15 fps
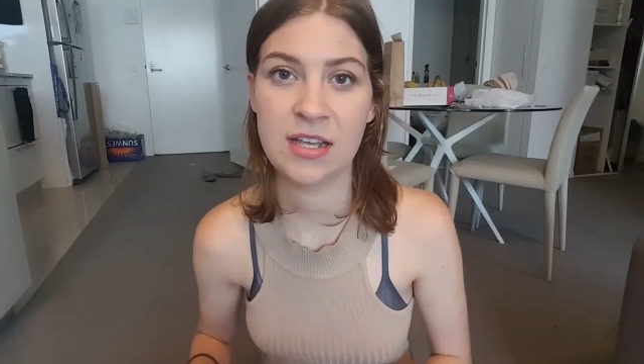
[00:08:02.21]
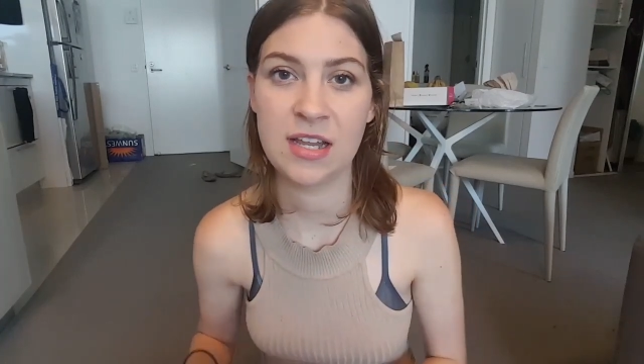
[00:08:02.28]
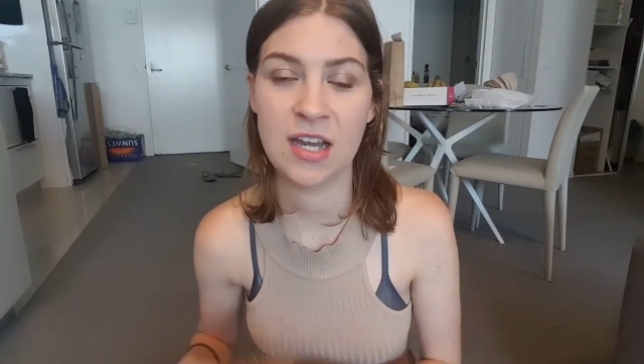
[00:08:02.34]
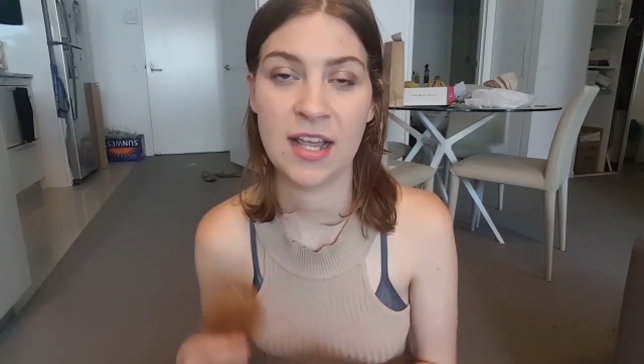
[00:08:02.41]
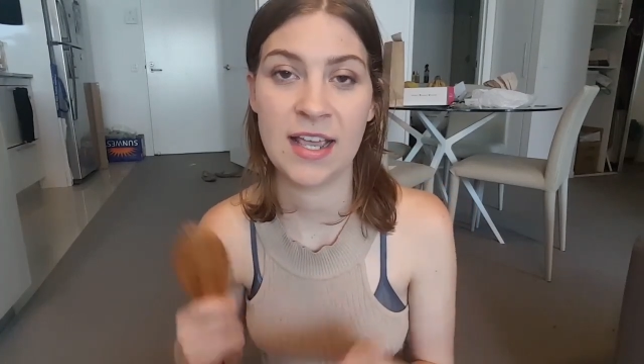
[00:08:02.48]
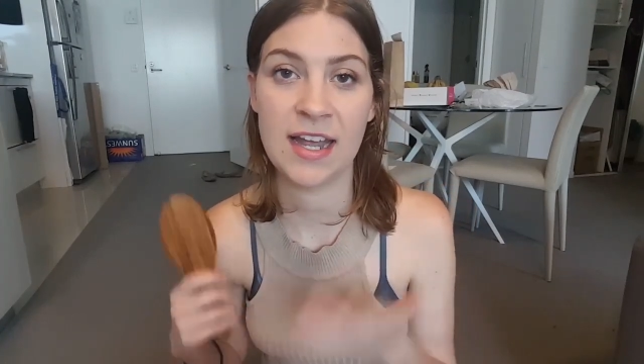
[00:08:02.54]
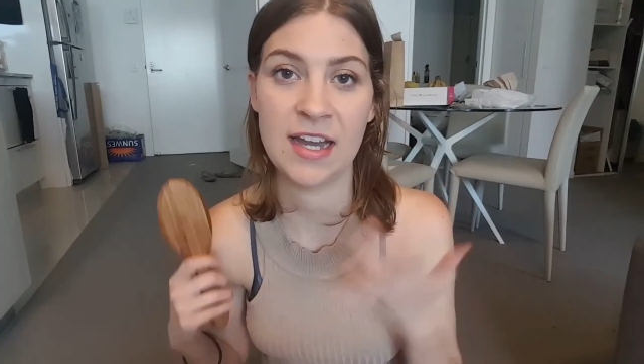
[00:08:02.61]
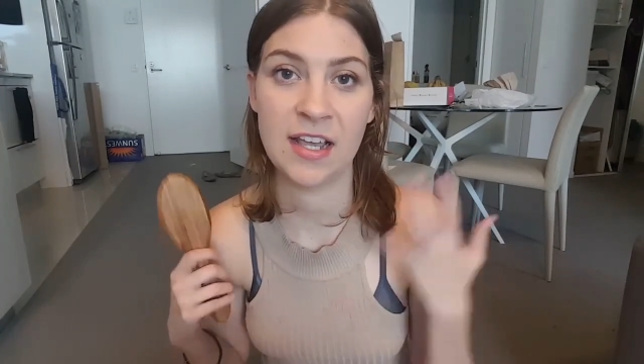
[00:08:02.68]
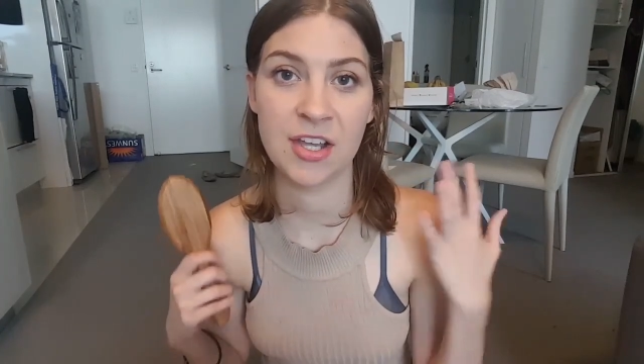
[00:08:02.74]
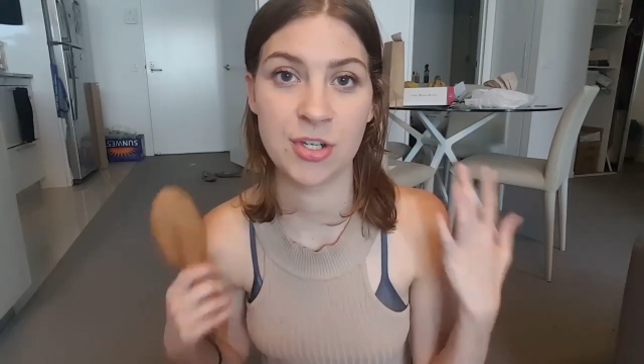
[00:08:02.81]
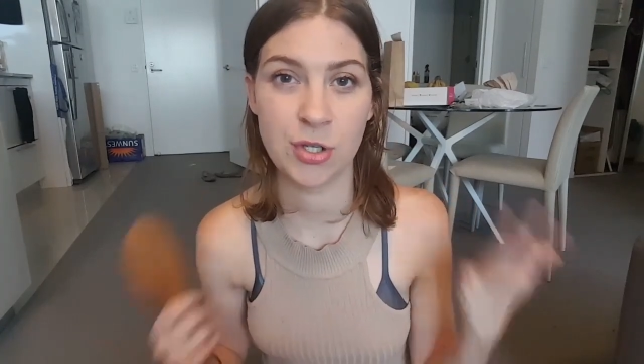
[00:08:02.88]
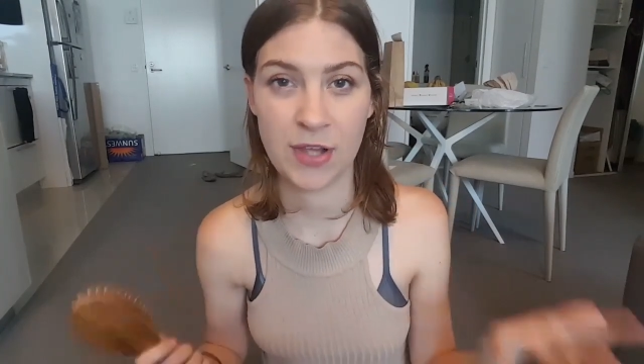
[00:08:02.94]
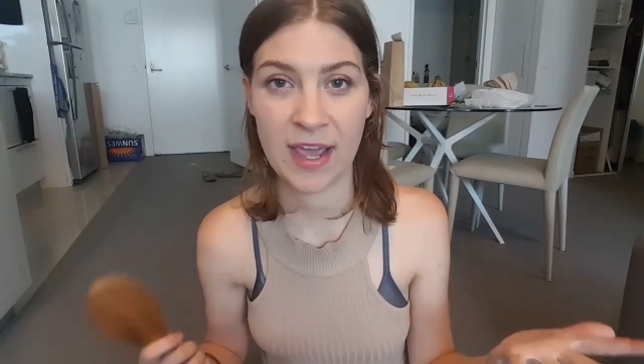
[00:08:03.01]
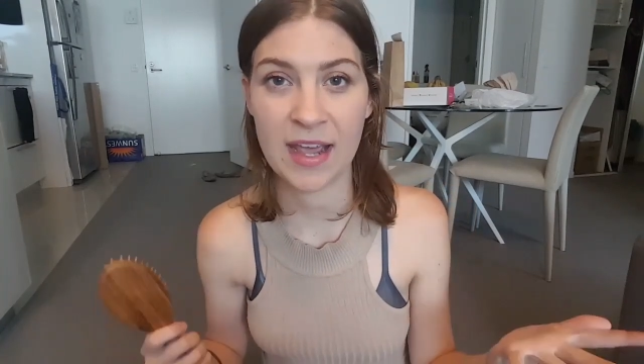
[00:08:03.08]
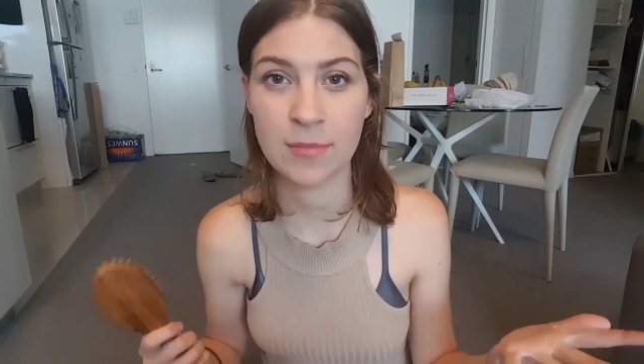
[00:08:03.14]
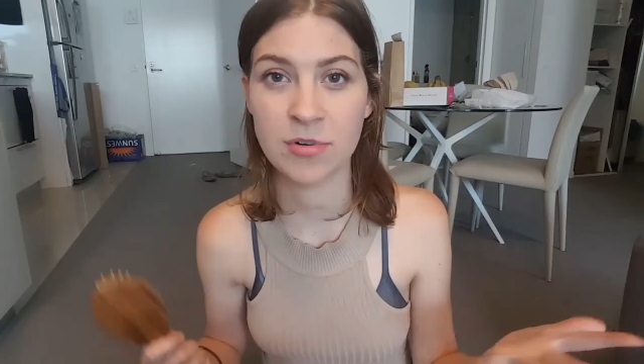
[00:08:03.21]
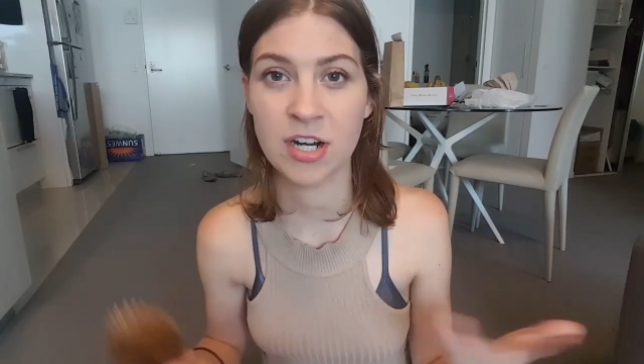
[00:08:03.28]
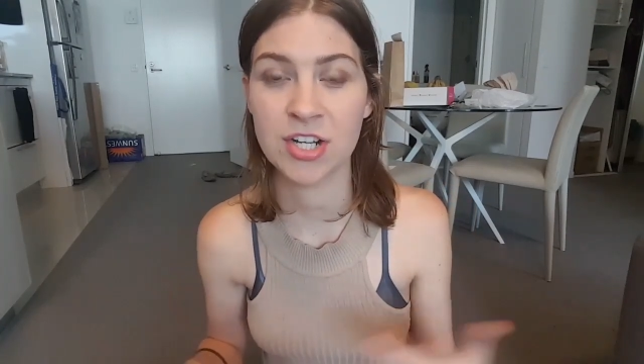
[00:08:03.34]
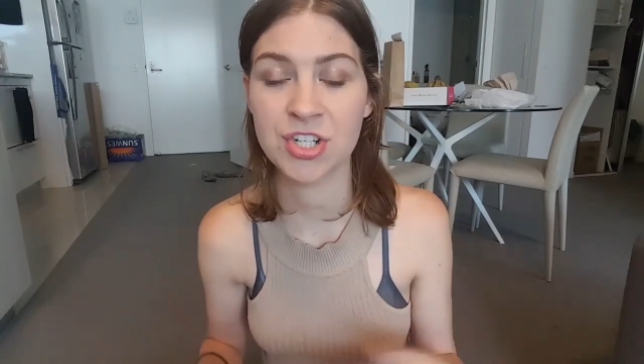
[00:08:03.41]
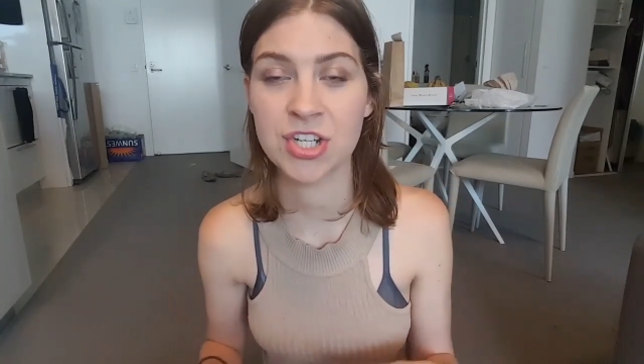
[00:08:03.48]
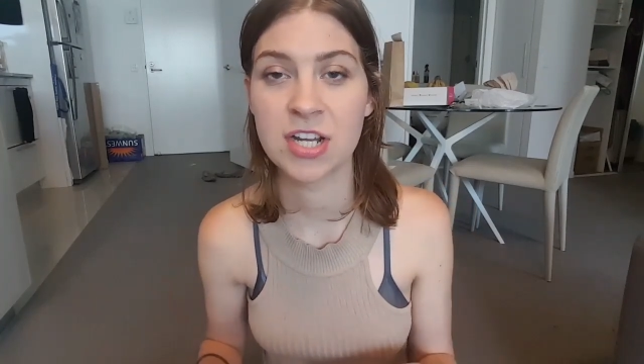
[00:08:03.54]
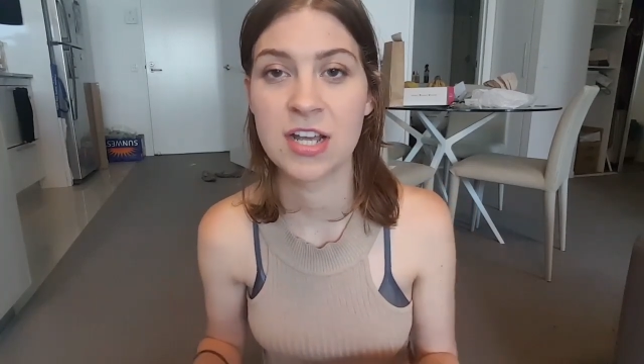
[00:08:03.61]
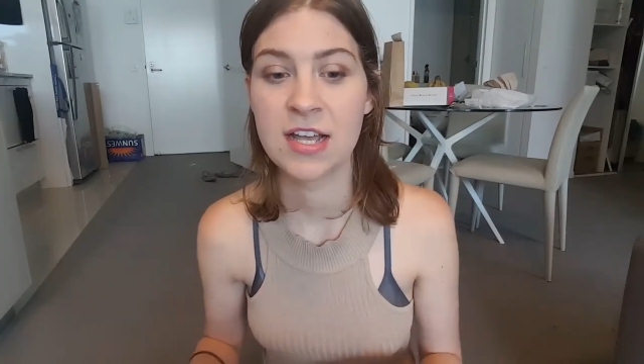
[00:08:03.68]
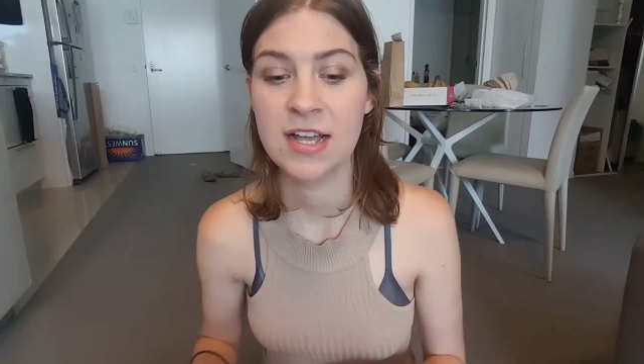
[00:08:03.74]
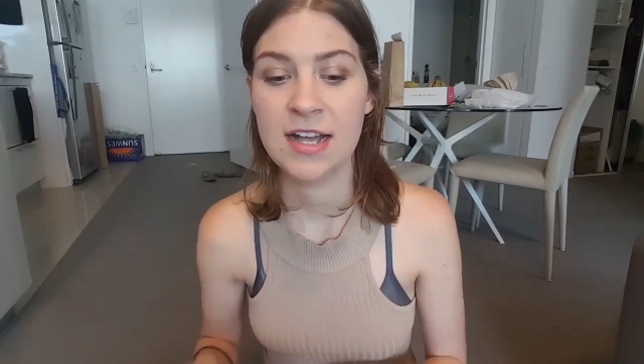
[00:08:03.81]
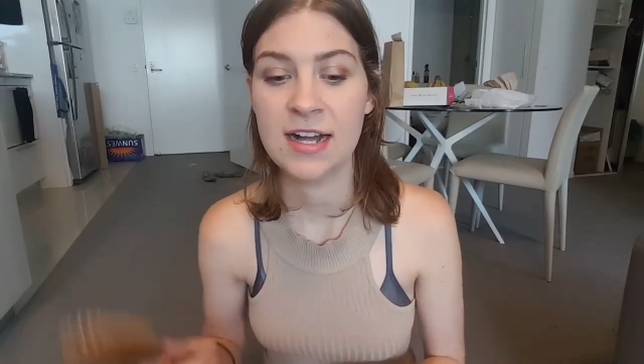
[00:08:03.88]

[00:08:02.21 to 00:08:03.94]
in getting a new hairbrush.